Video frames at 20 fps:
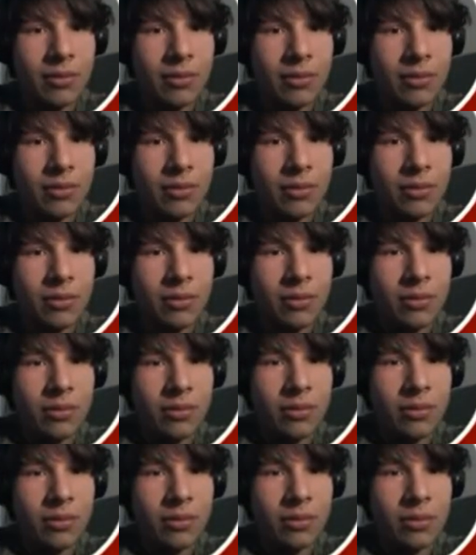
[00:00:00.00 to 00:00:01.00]

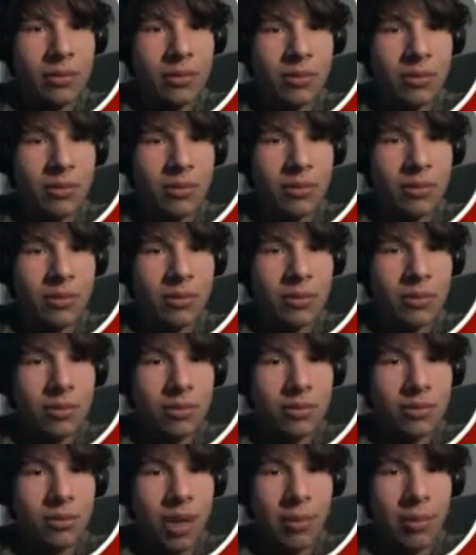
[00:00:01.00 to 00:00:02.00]

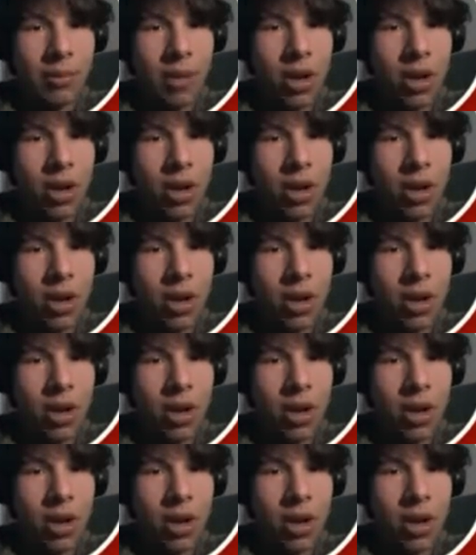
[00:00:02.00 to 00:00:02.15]
No one is speaking in this clip.